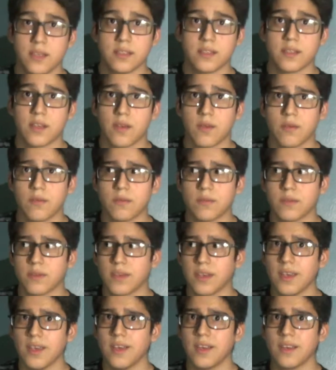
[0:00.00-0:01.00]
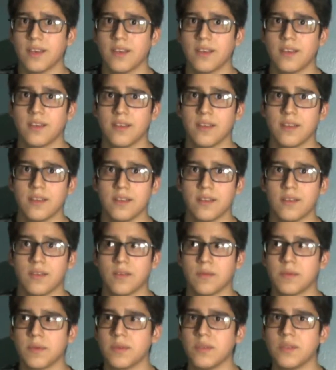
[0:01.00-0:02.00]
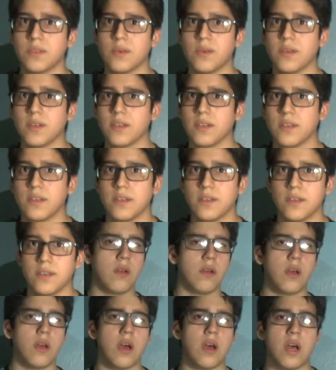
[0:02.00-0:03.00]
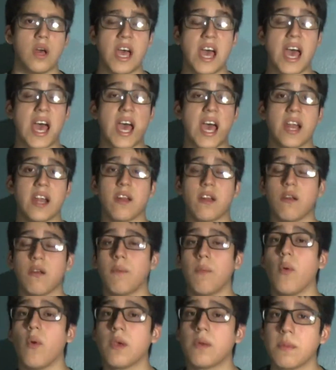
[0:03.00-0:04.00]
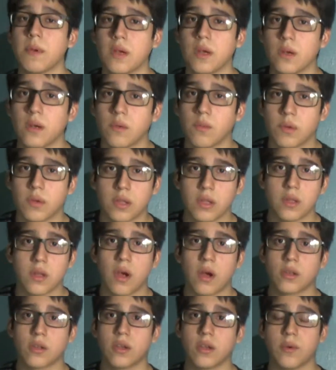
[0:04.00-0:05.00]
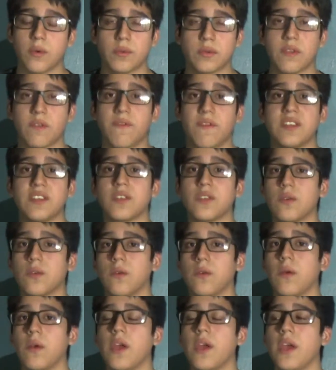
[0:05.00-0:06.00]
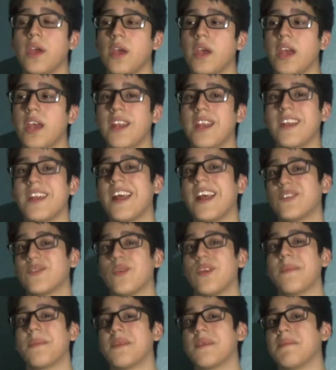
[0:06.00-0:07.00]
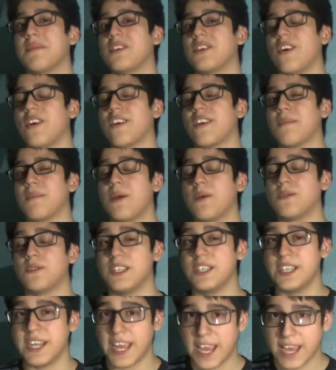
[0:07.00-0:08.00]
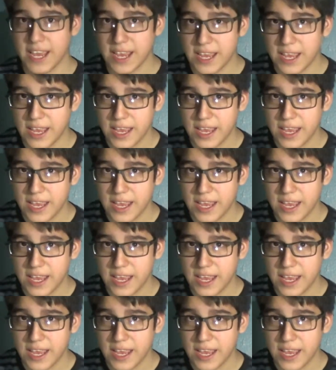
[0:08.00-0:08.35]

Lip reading: So yeah, hope you enjoy. I had an appointment with the doctor. It was a physical, and that's what I'm gonna be talking about today.